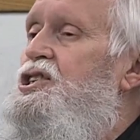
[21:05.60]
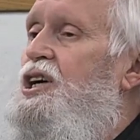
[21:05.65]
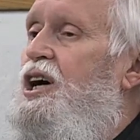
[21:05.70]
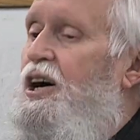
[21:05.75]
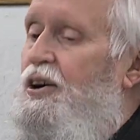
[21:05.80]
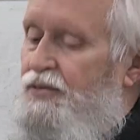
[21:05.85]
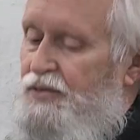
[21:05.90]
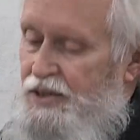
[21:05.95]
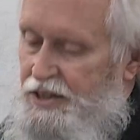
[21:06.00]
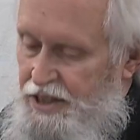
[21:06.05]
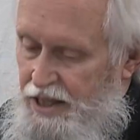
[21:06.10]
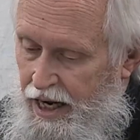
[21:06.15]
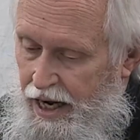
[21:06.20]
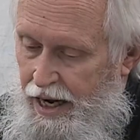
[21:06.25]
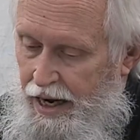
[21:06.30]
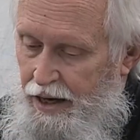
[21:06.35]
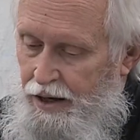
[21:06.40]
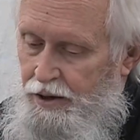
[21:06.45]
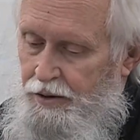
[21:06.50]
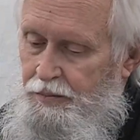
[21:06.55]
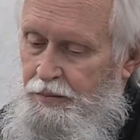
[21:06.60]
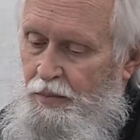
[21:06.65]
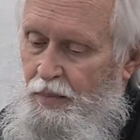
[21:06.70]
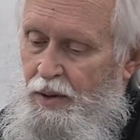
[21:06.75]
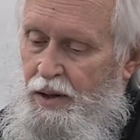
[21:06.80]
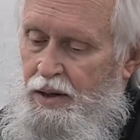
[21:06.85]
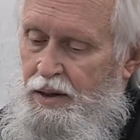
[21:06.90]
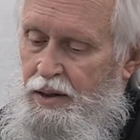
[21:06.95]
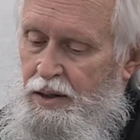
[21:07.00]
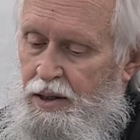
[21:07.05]
of the
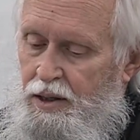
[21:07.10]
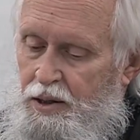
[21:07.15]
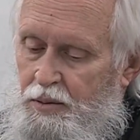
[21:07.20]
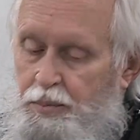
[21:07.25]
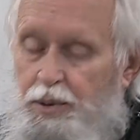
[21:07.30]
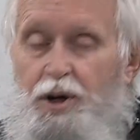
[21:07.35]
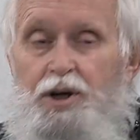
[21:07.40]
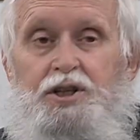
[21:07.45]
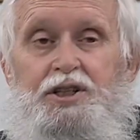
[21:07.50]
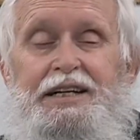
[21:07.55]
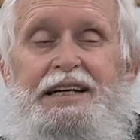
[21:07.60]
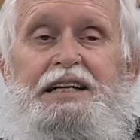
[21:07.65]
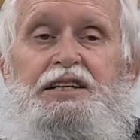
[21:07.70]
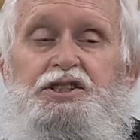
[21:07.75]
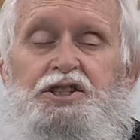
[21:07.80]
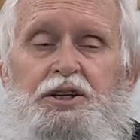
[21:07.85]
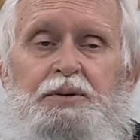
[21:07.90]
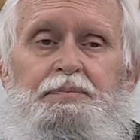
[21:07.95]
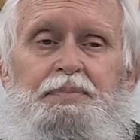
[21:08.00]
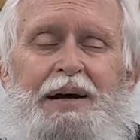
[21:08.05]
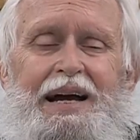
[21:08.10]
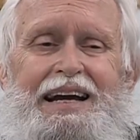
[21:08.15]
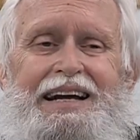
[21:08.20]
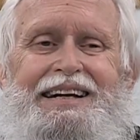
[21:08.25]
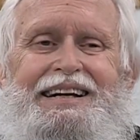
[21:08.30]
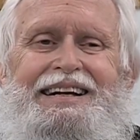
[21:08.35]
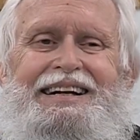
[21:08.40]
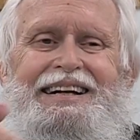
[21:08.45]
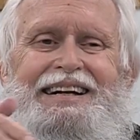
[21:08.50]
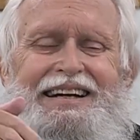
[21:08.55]
town participated